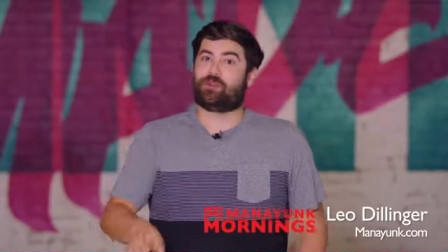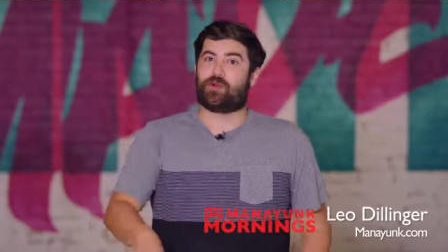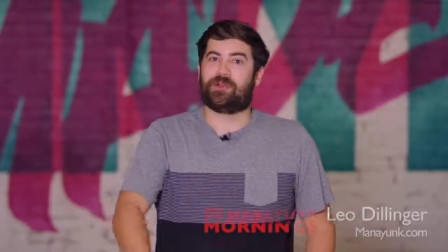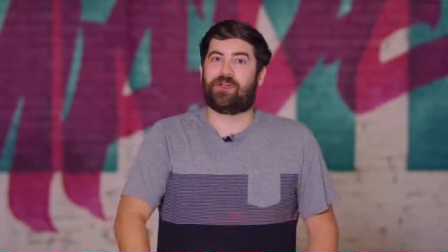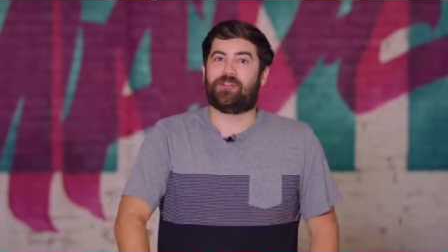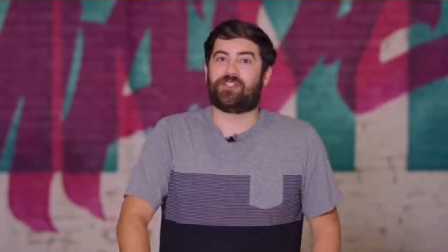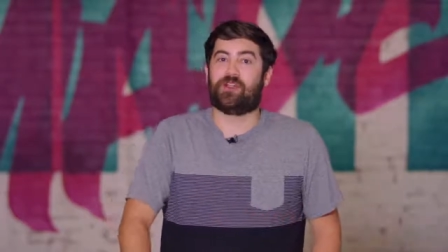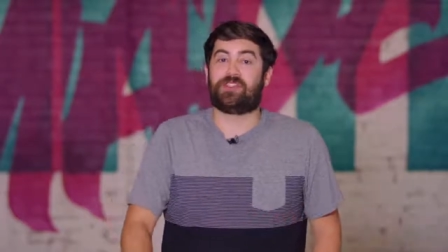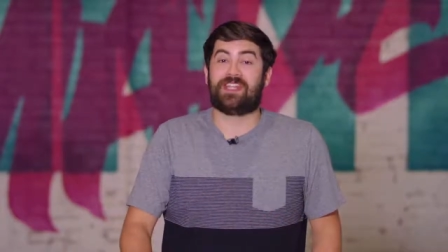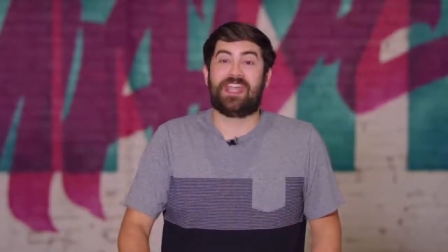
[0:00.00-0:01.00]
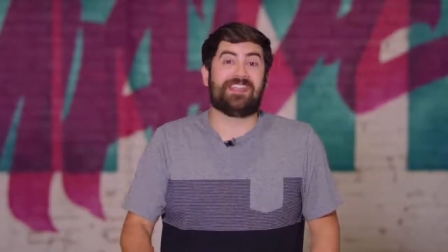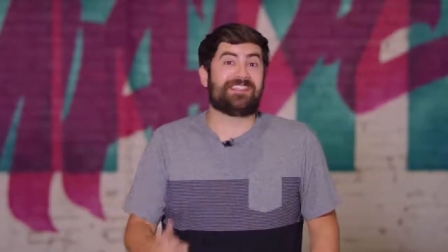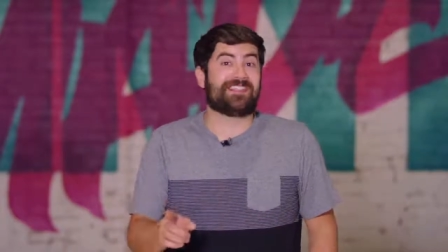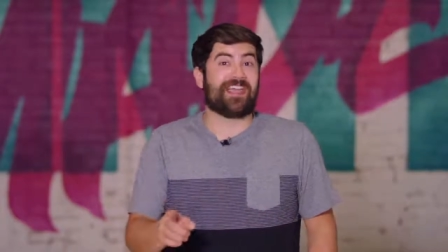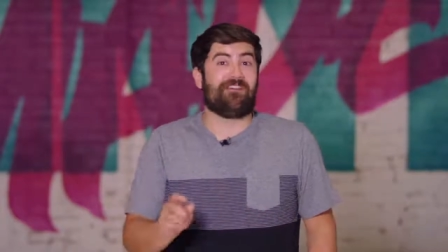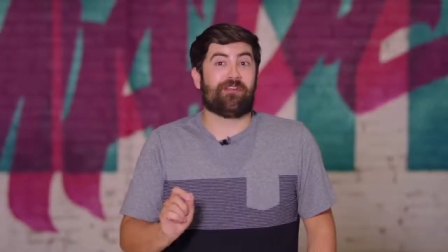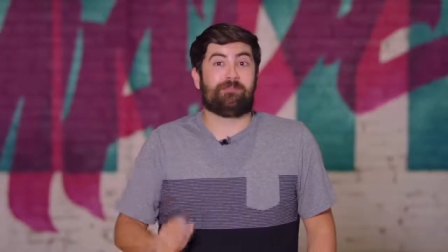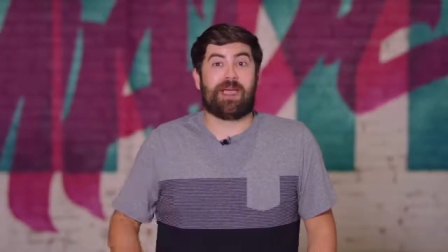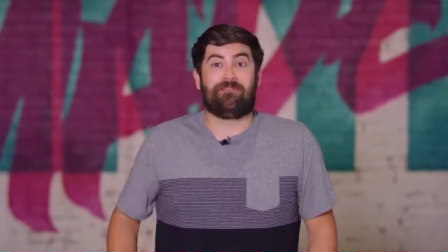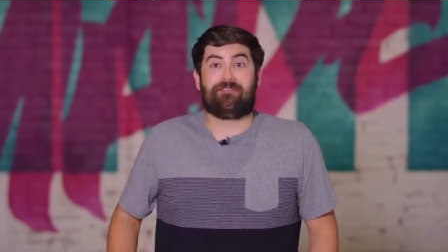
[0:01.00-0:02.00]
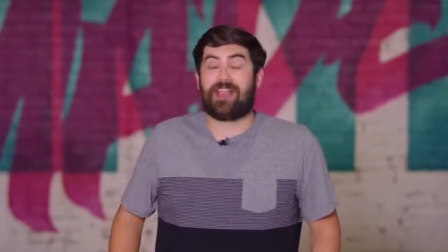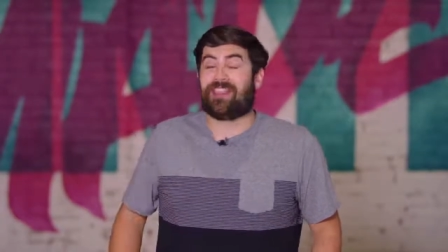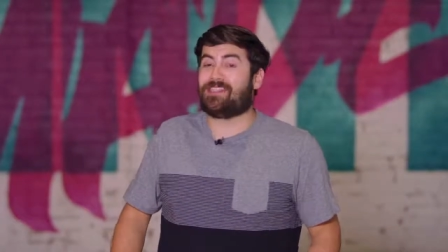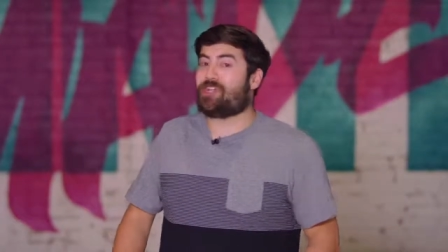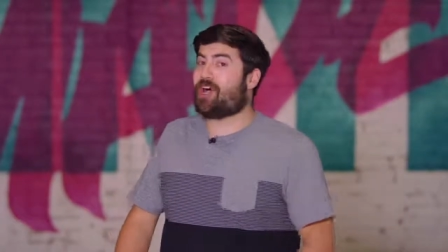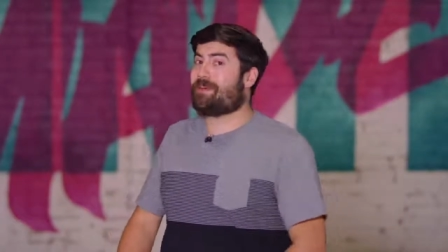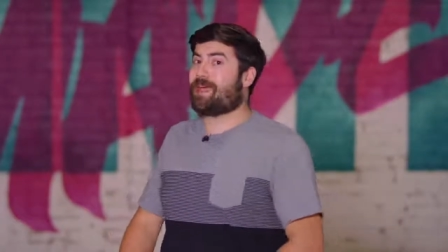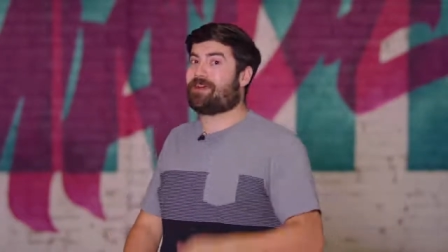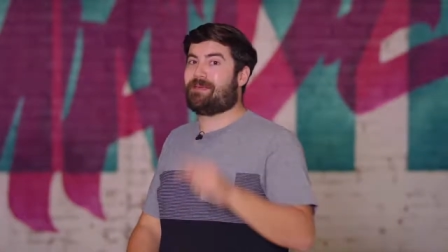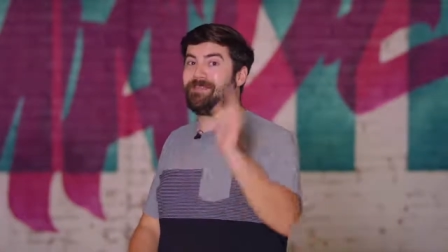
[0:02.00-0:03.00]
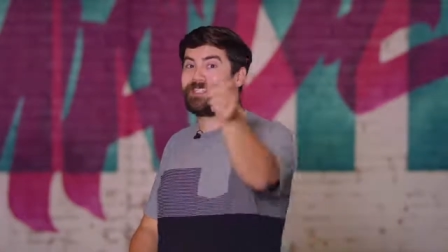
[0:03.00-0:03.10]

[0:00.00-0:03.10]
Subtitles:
Joining me on the show today is Steph from Pet Friendly Dog Bakery.